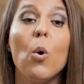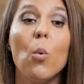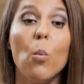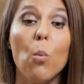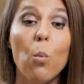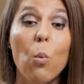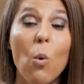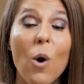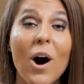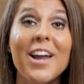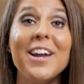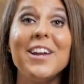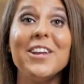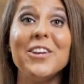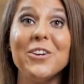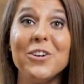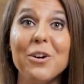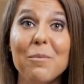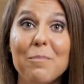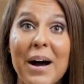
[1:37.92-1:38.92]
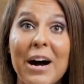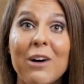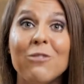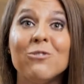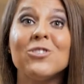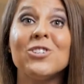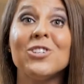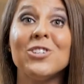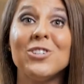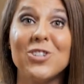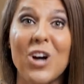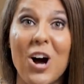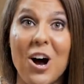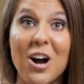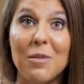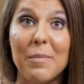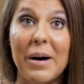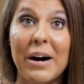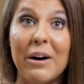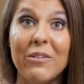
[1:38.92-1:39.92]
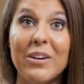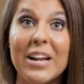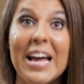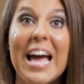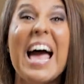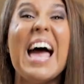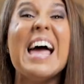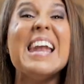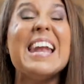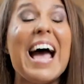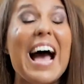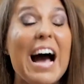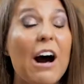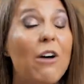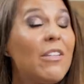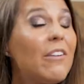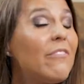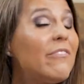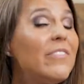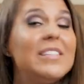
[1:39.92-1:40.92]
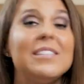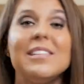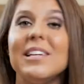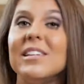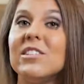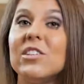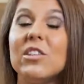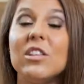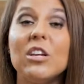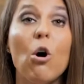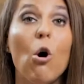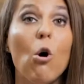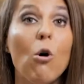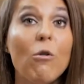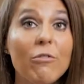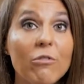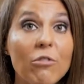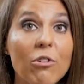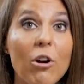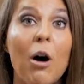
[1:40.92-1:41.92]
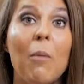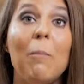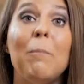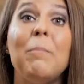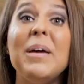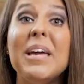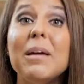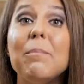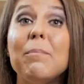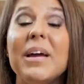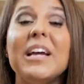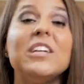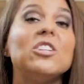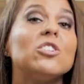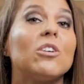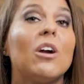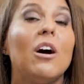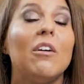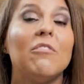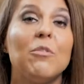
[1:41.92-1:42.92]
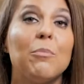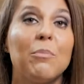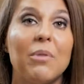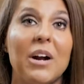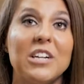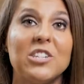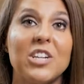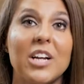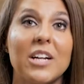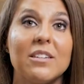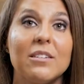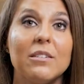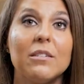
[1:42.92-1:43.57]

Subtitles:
what you're about to talk about and how that fits into the overall big picture of the project.